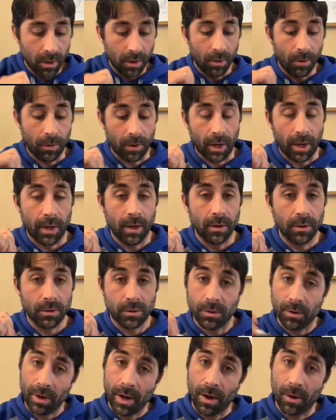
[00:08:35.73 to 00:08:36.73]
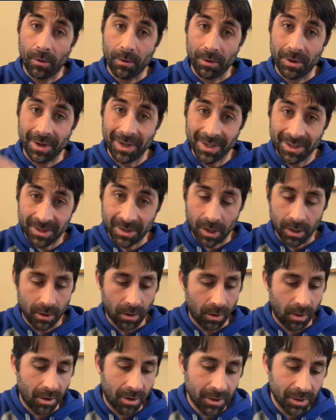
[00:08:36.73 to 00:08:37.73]
Okay, so now inside the
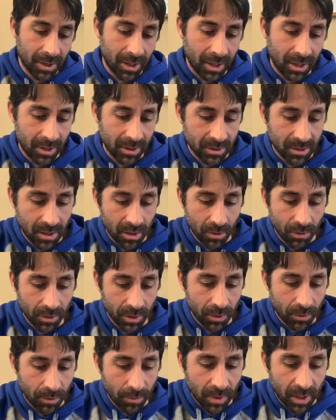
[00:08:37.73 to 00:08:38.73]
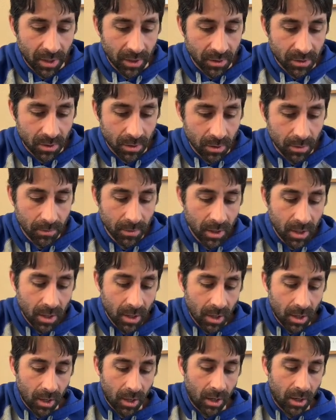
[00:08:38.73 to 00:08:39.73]
log is the only remaining term.
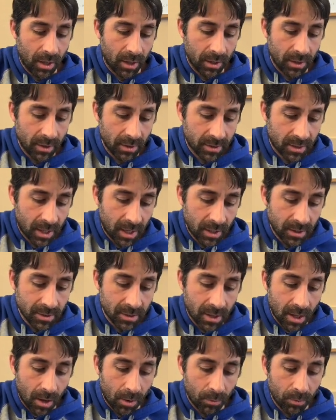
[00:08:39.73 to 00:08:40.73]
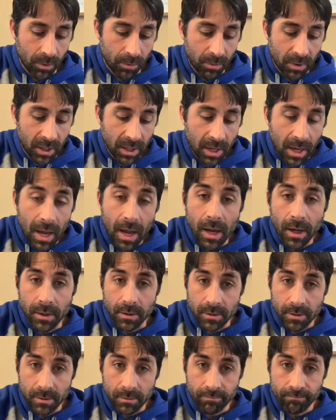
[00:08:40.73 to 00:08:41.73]
In this case, that would be
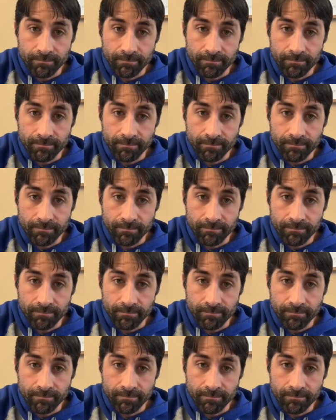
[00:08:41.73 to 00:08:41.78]
8.